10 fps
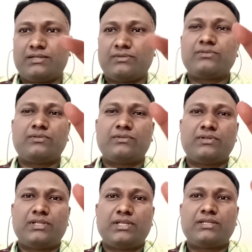so
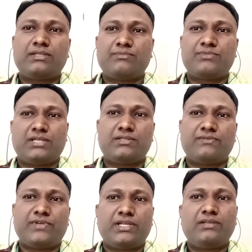there are some chances
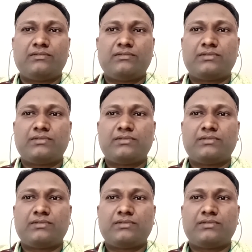of getting